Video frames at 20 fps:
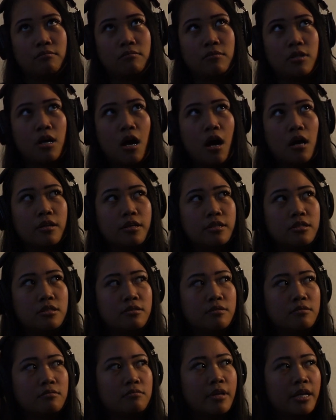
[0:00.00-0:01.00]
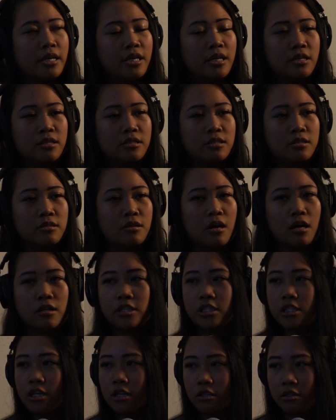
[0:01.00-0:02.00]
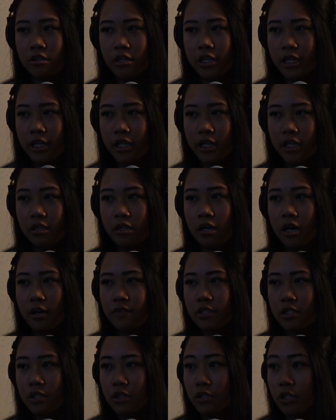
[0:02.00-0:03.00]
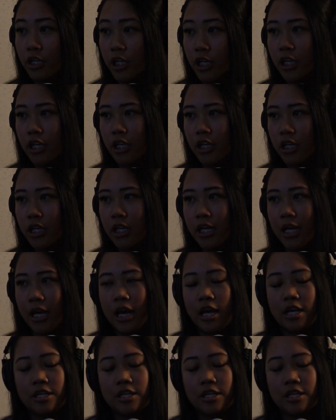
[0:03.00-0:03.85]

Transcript: knowledge, like he's knowledge hungry. He loves to learn.